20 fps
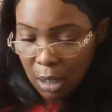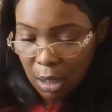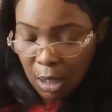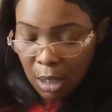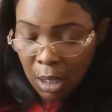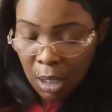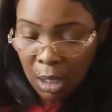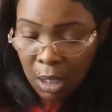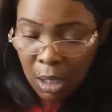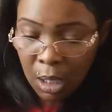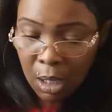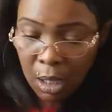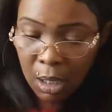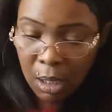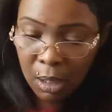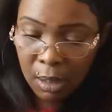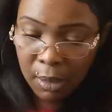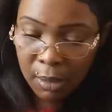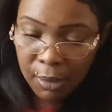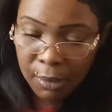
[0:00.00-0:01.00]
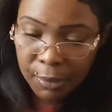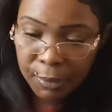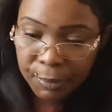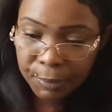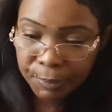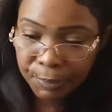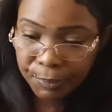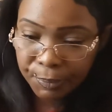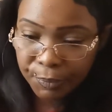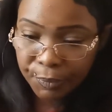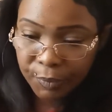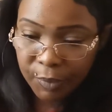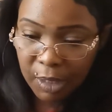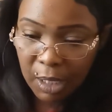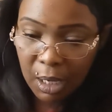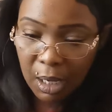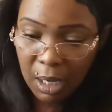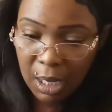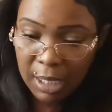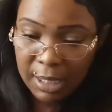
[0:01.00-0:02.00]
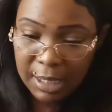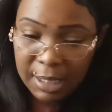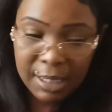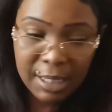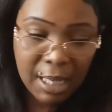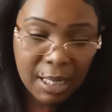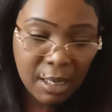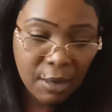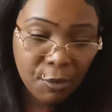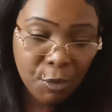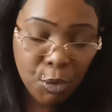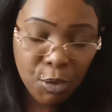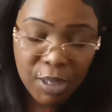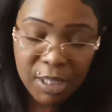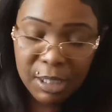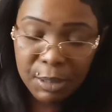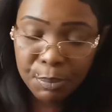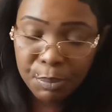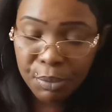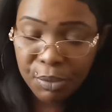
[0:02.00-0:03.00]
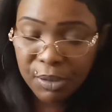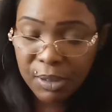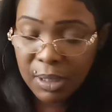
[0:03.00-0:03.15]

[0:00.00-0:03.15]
As I said, I've already